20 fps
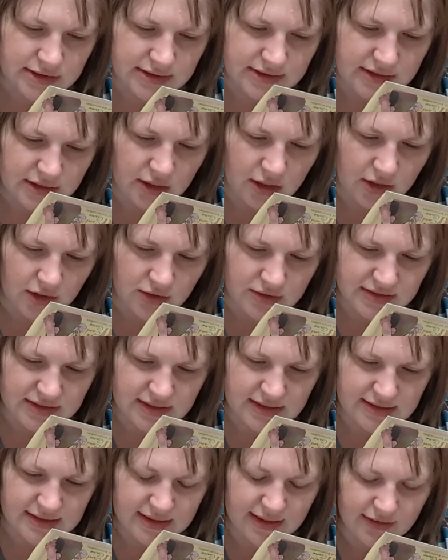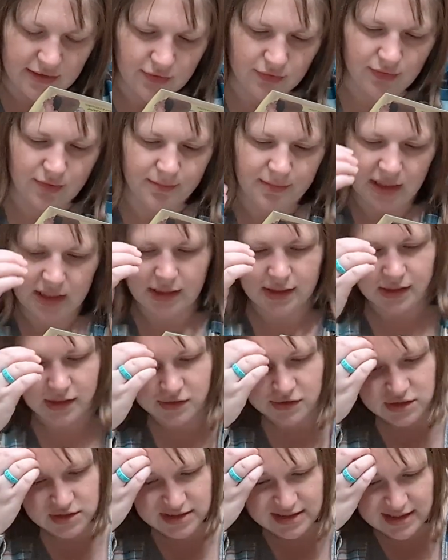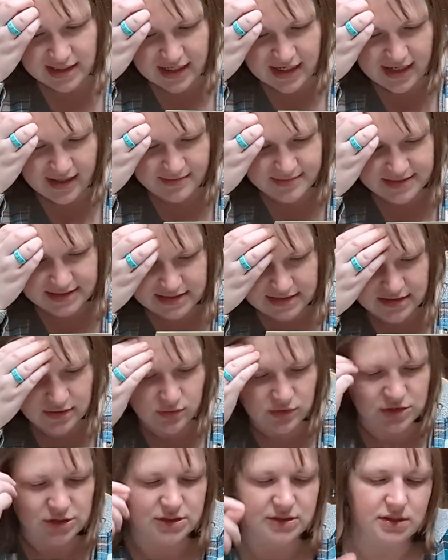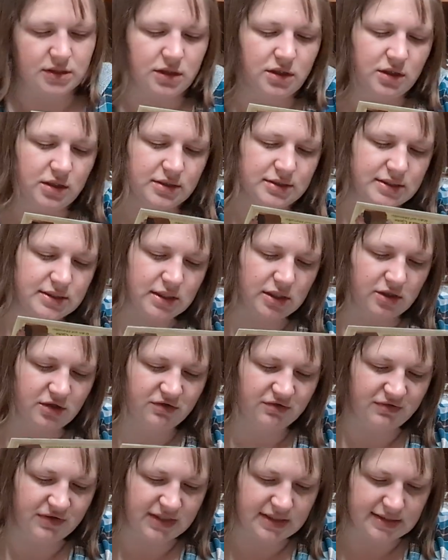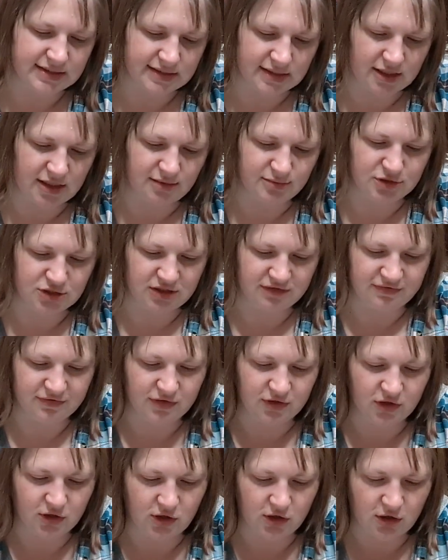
So set aside the remaining characters in the absent, which is also face up. Shuffle the